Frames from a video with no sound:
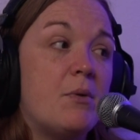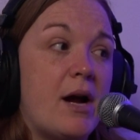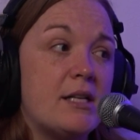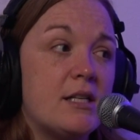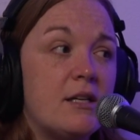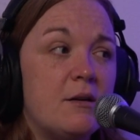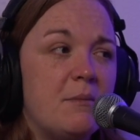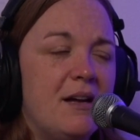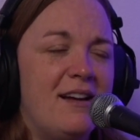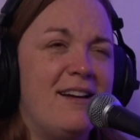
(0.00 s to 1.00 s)

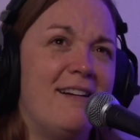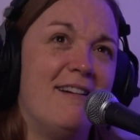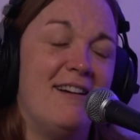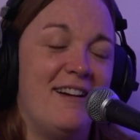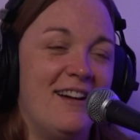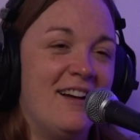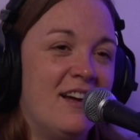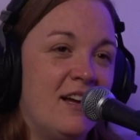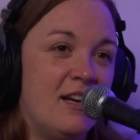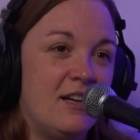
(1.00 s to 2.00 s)
practicum,
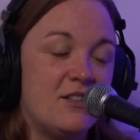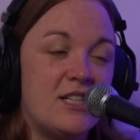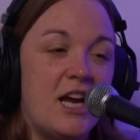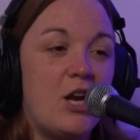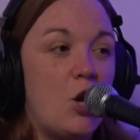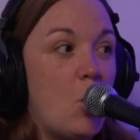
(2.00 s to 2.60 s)
it's like,